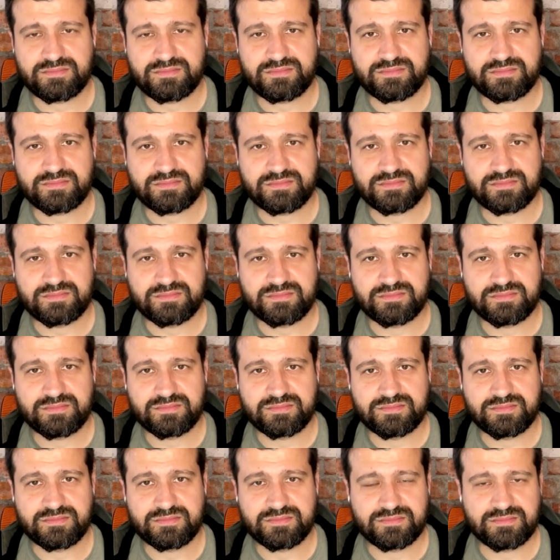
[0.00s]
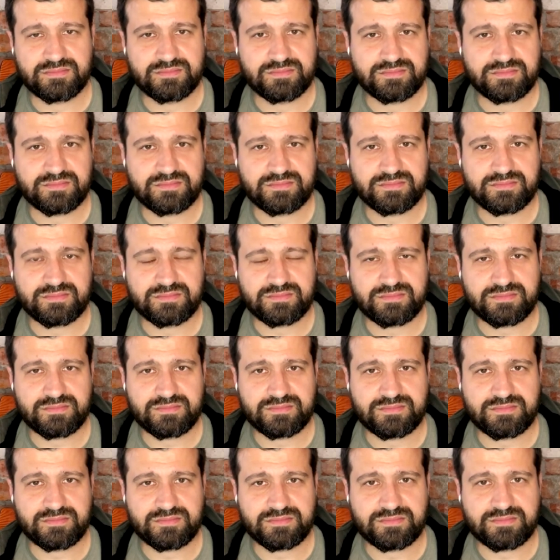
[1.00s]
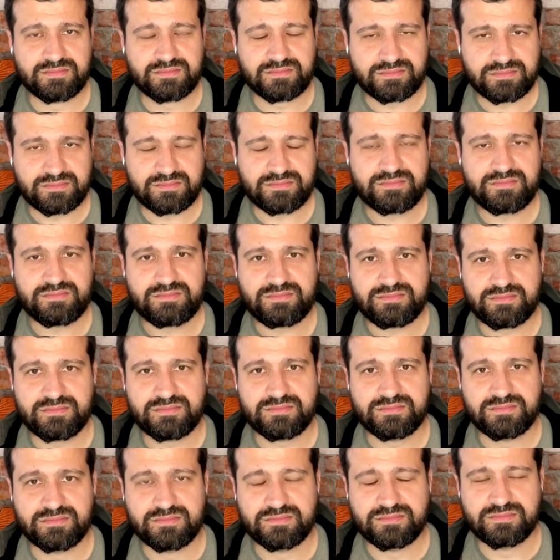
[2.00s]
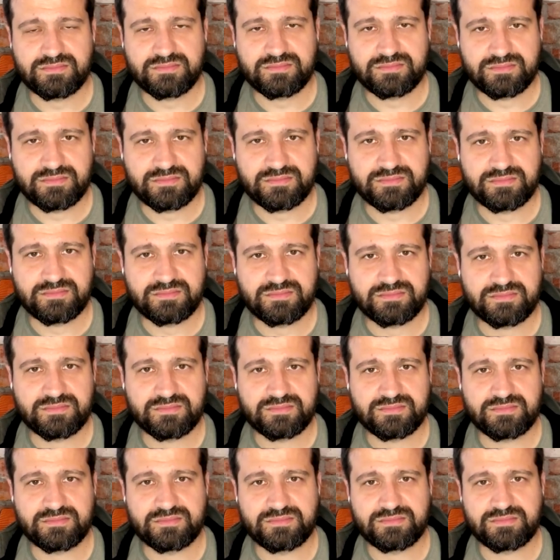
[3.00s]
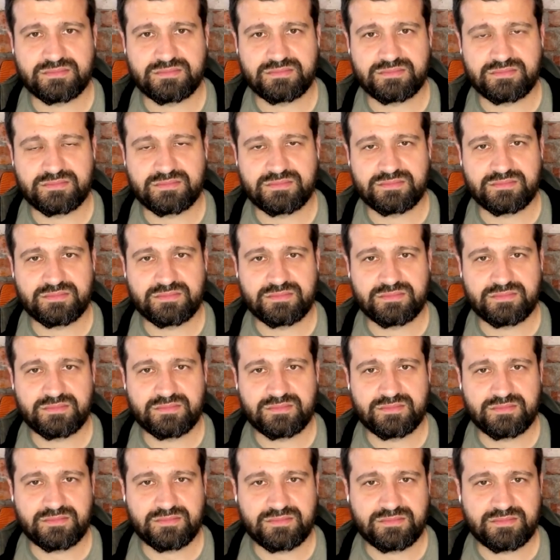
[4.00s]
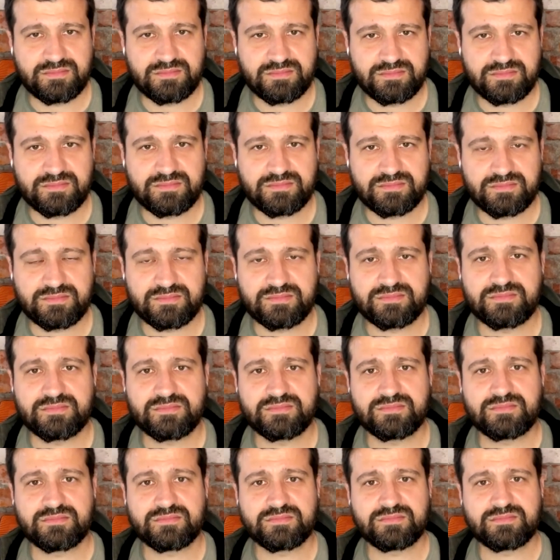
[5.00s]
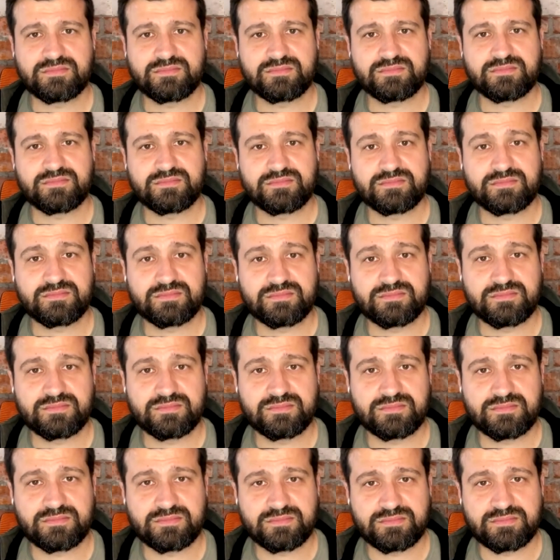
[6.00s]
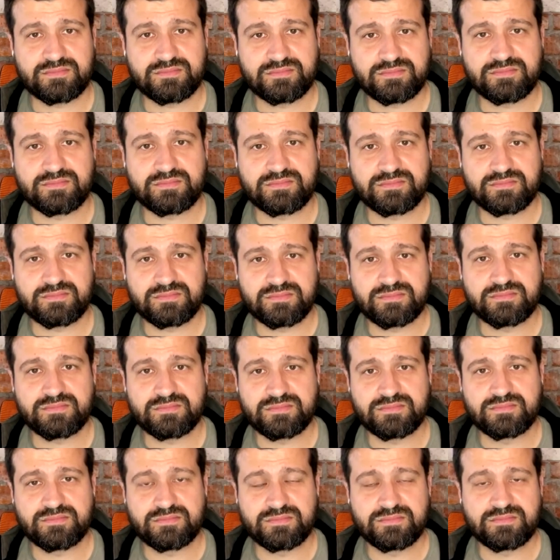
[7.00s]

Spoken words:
The person shown says nothing.